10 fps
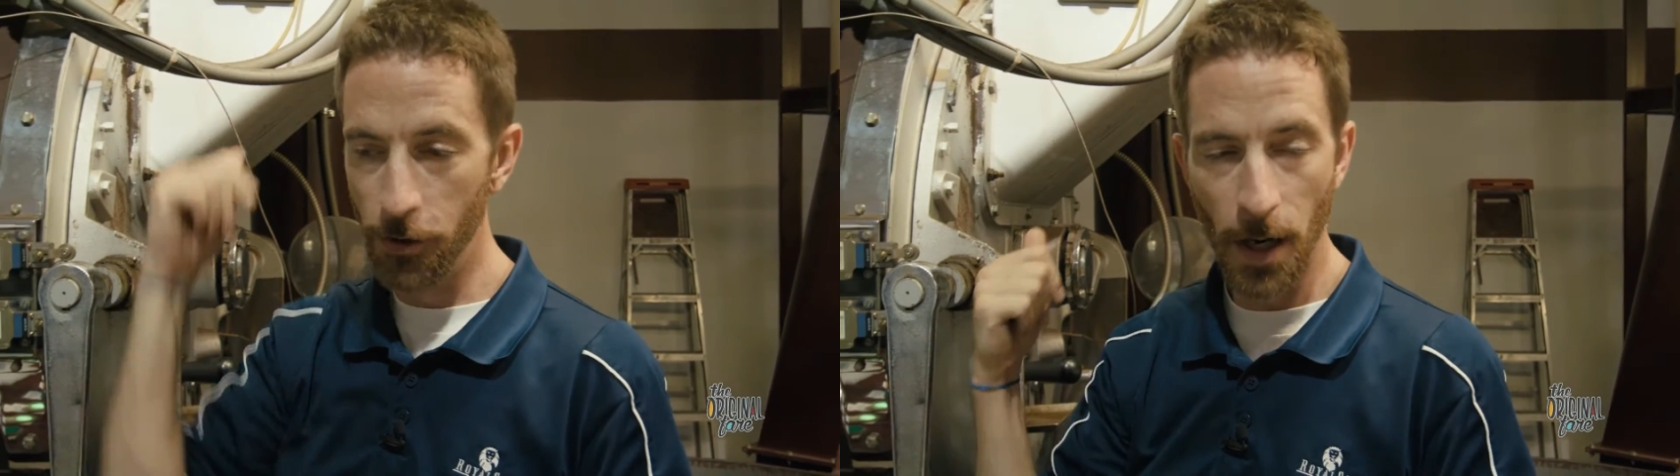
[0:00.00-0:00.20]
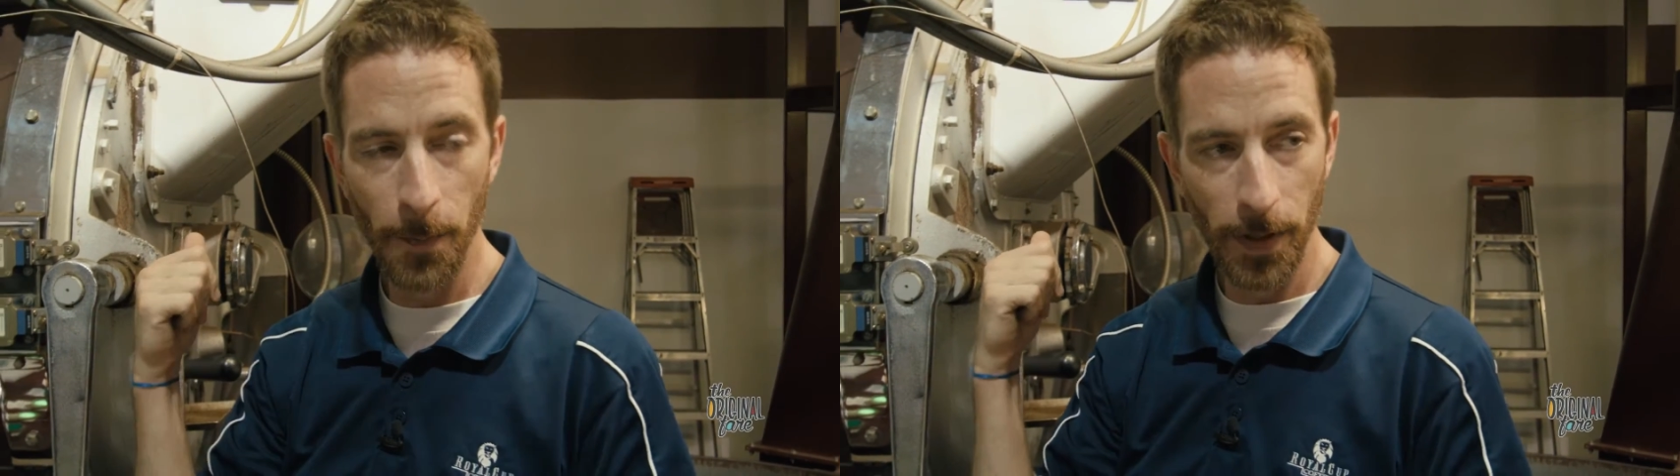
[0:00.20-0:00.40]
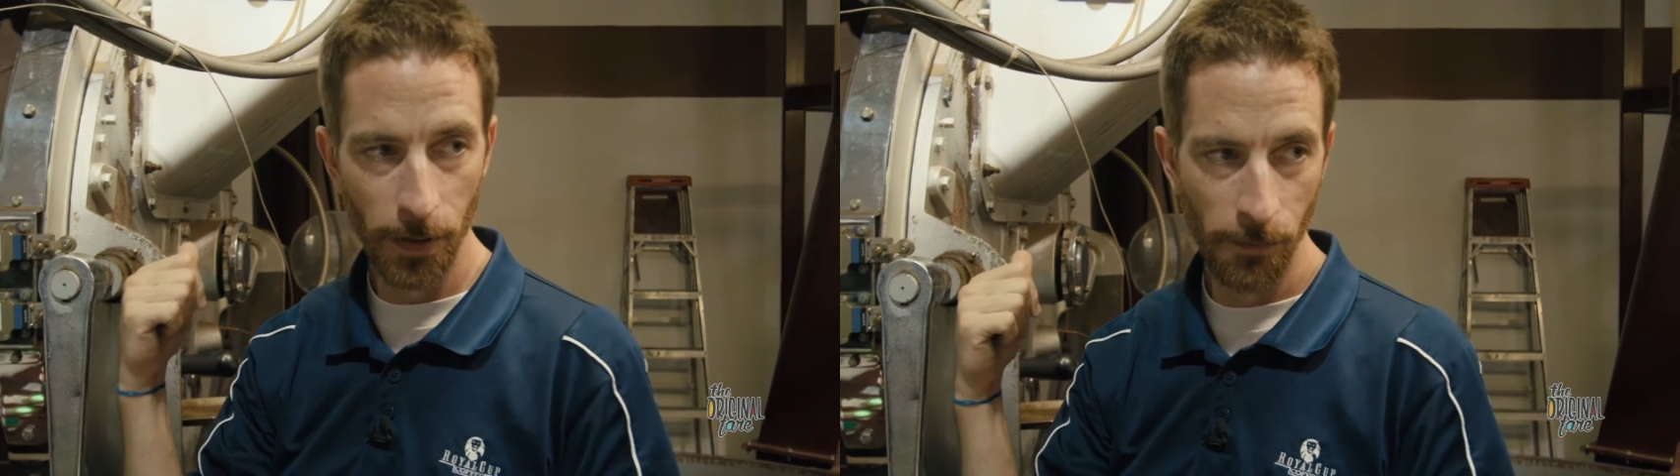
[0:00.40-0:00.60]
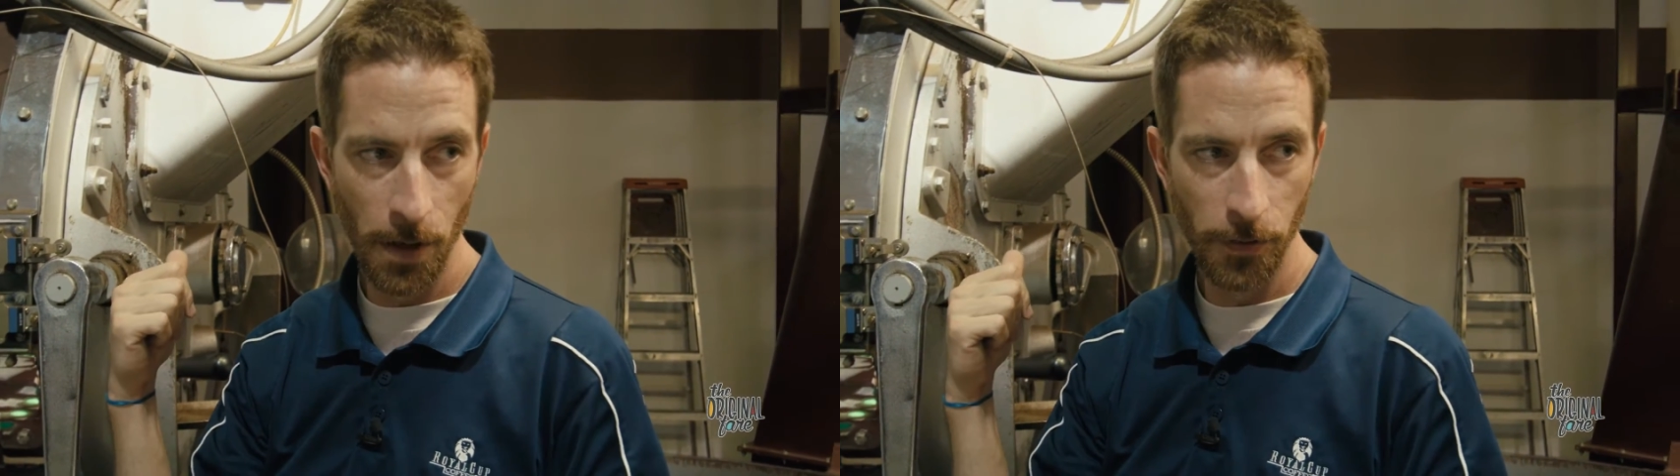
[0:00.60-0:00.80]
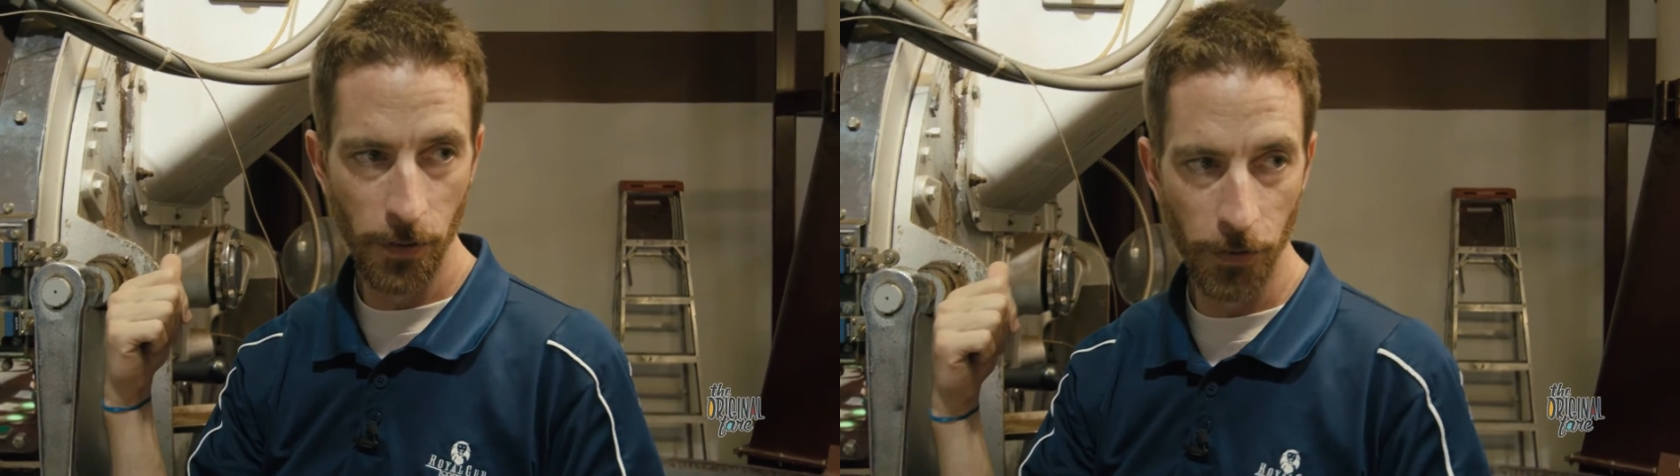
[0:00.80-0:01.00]
drop into the
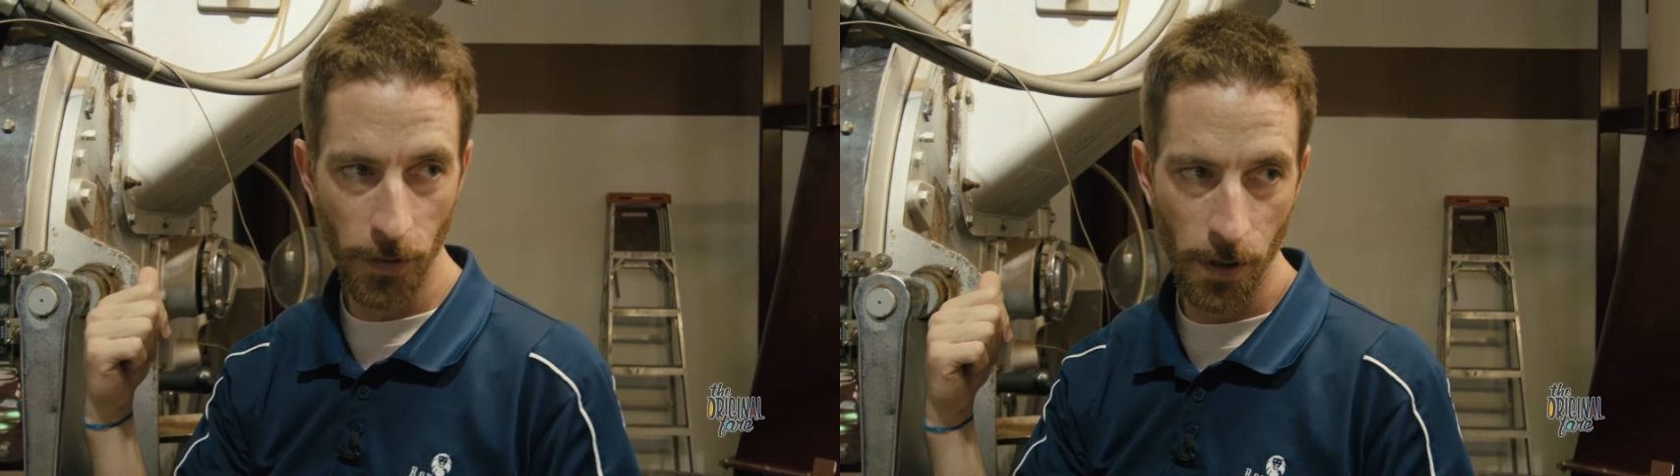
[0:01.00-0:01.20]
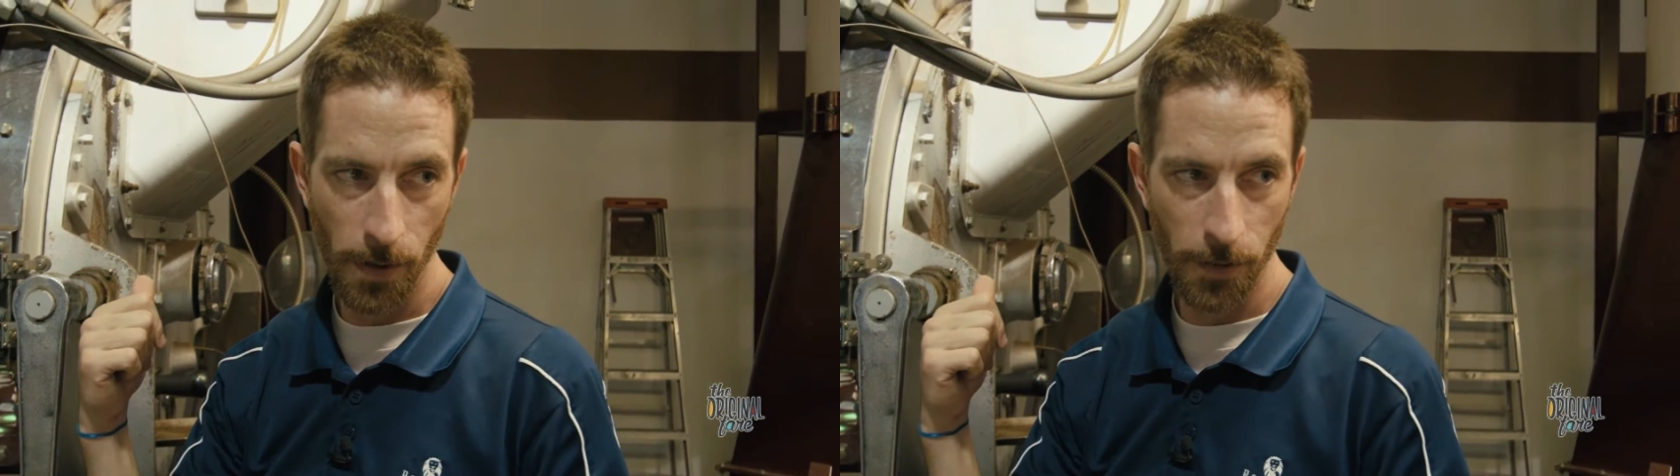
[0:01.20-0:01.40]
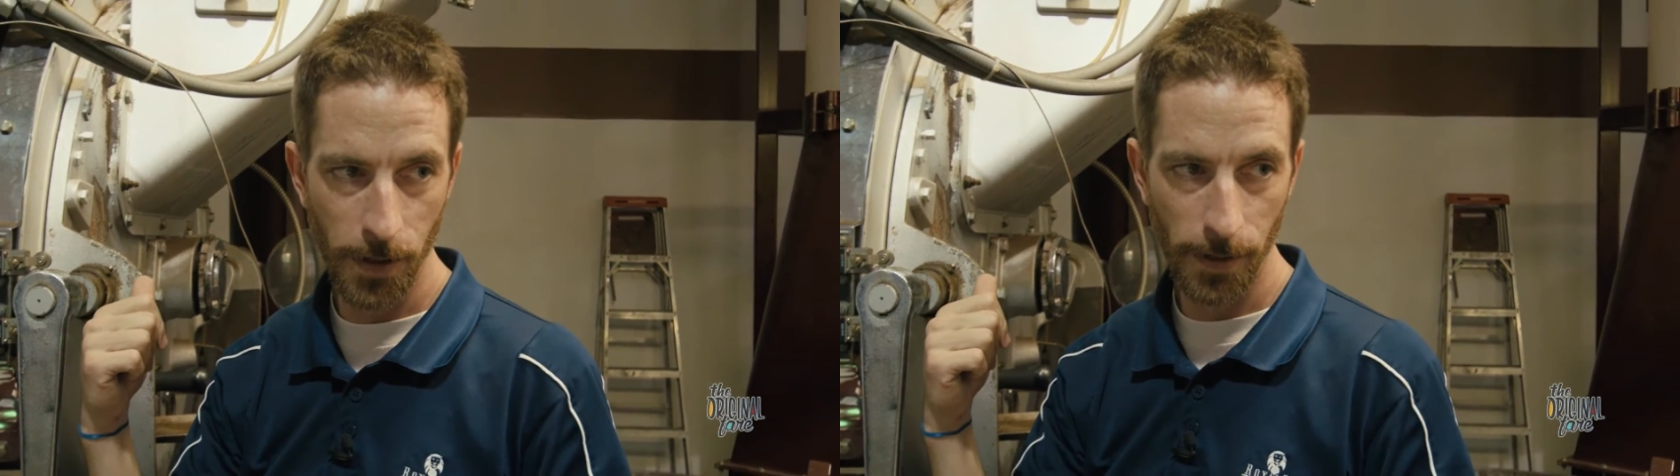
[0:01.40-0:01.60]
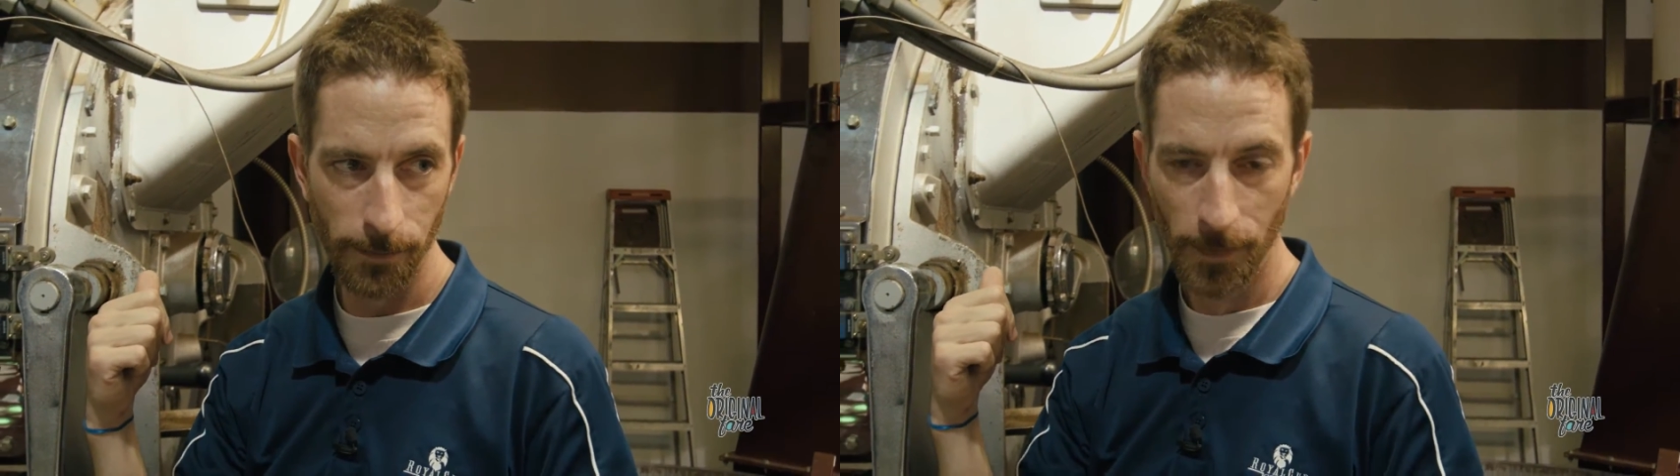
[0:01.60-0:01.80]
roaster and start roasting.